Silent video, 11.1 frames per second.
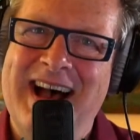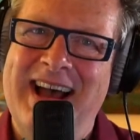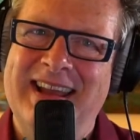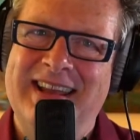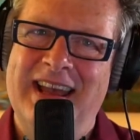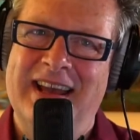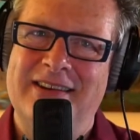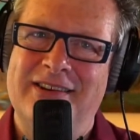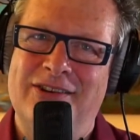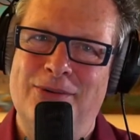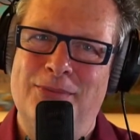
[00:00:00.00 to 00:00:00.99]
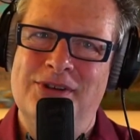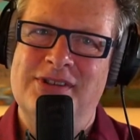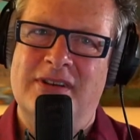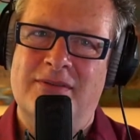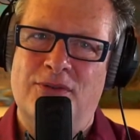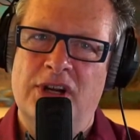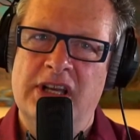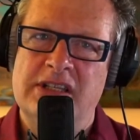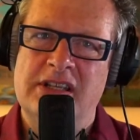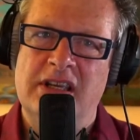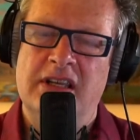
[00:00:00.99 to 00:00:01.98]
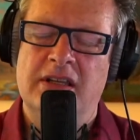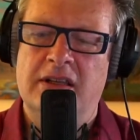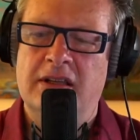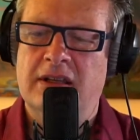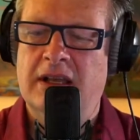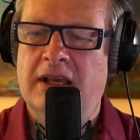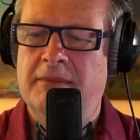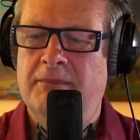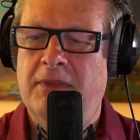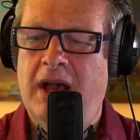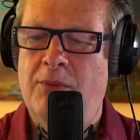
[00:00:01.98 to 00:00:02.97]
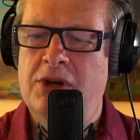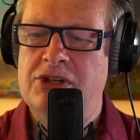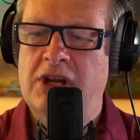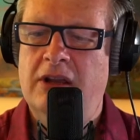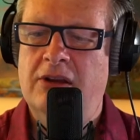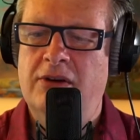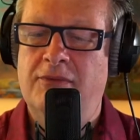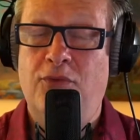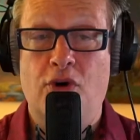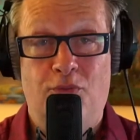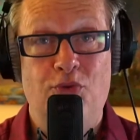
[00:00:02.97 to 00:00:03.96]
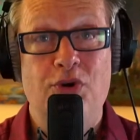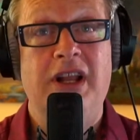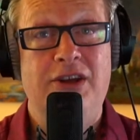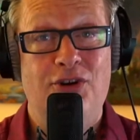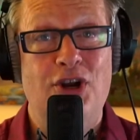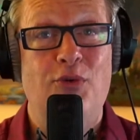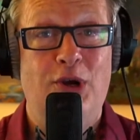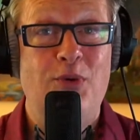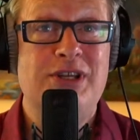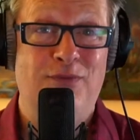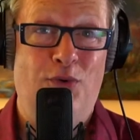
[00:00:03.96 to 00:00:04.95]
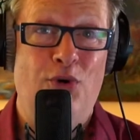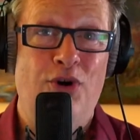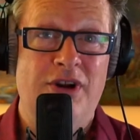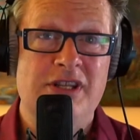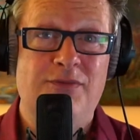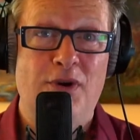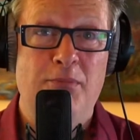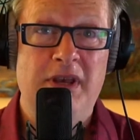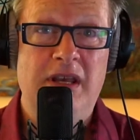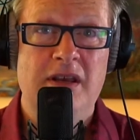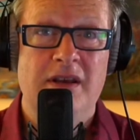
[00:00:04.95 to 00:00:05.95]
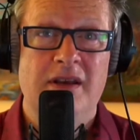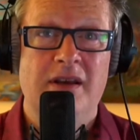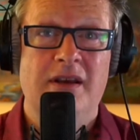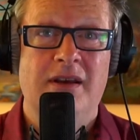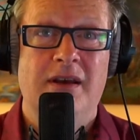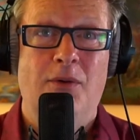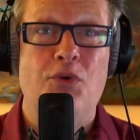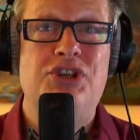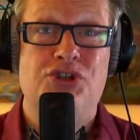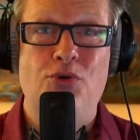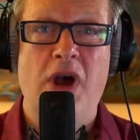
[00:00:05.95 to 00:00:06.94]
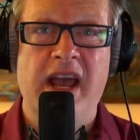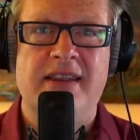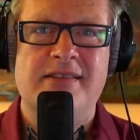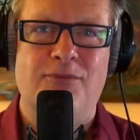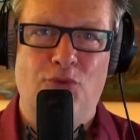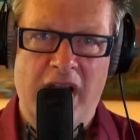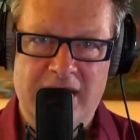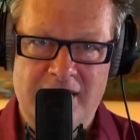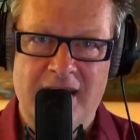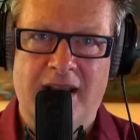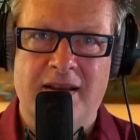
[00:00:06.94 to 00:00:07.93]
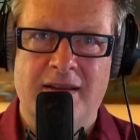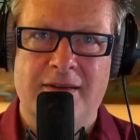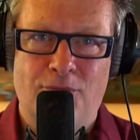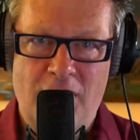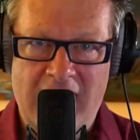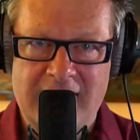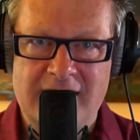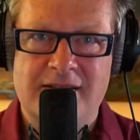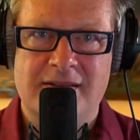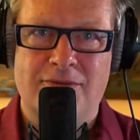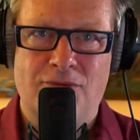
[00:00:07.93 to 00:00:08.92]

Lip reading: I can't do music for 18. I wish I could. Really, you're going to request 4 organs from me with 2 hands? Right, Nick. Right.